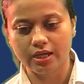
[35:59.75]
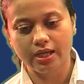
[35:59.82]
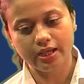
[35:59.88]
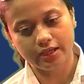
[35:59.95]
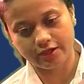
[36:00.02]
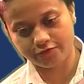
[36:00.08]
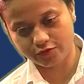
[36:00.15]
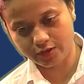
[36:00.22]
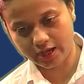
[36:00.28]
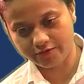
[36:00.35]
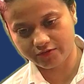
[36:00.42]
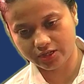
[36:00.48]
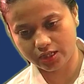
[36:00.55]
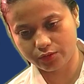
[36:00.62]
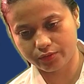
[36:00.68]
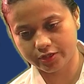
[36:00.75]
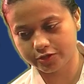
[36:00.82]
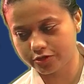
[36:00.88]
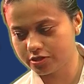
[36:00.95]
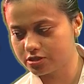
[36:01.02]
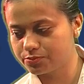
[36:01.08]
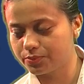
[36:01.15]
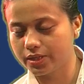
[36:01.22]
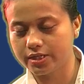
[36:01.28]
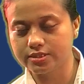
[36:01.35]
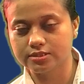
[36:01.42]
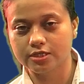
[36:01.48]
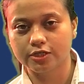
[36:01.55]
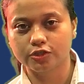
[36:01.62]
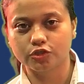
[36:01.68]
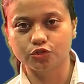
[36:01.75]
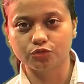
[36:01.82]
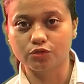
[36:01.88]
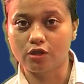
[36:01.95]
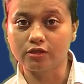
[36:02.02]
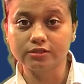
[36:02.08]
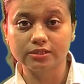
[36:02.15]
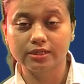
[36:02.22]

If you have any questions, please do not